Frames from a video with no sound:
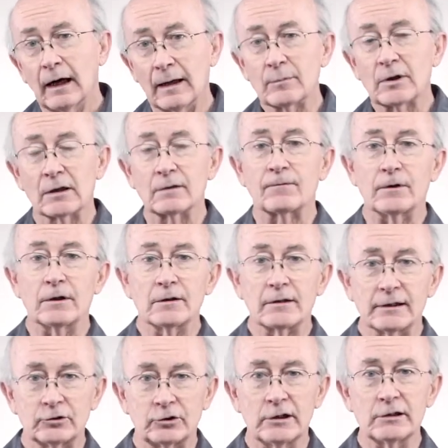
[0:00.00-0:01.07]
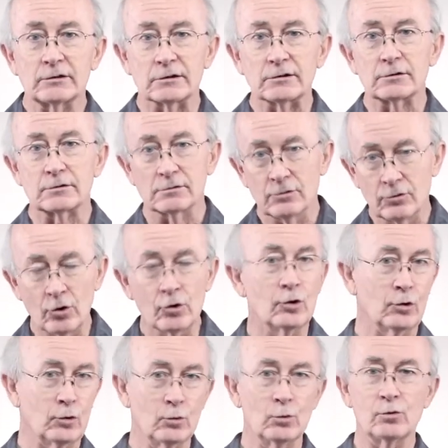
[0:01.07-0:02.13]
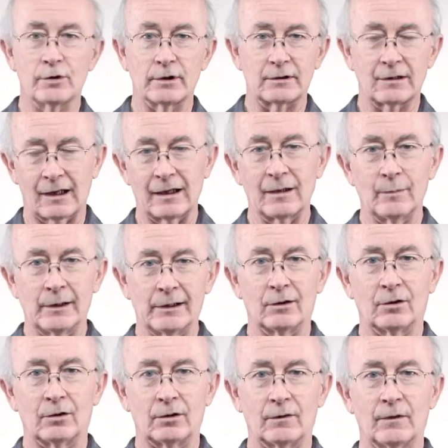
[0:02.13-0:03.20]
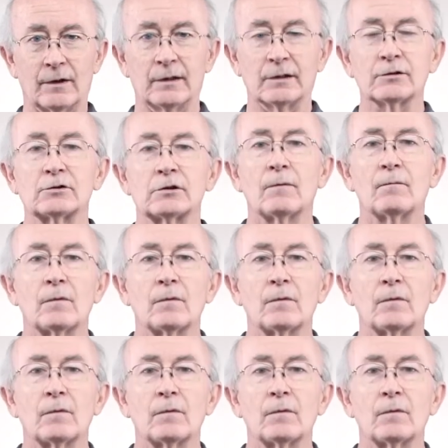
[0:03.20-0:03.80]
I'm confident that Jesus knew the timing on this,